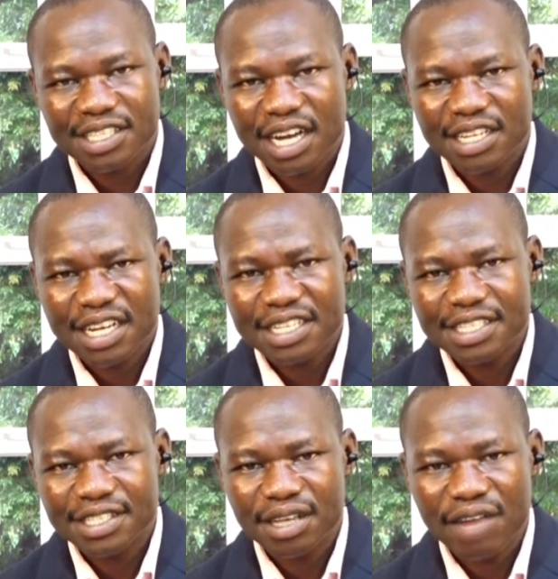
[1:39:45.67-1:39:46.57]
and that
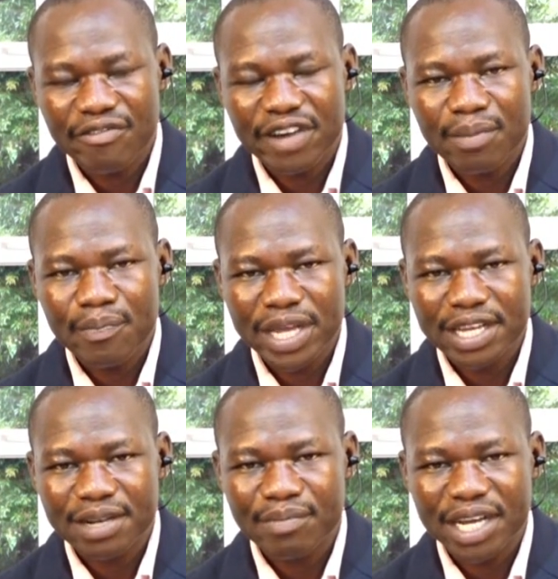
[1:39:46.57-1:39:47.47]
is a very
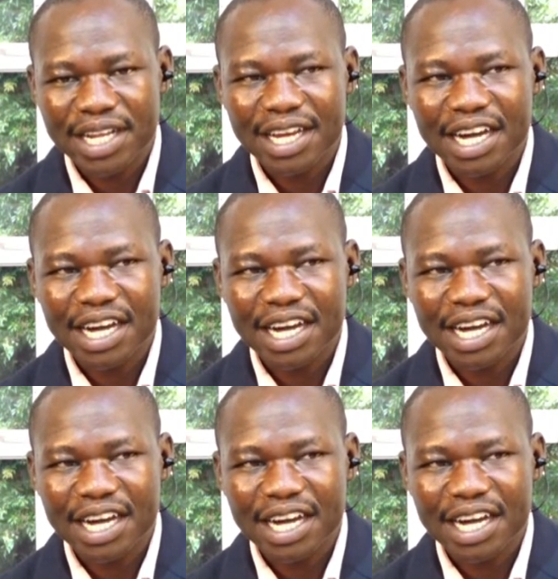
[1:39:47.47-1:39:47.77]
big money.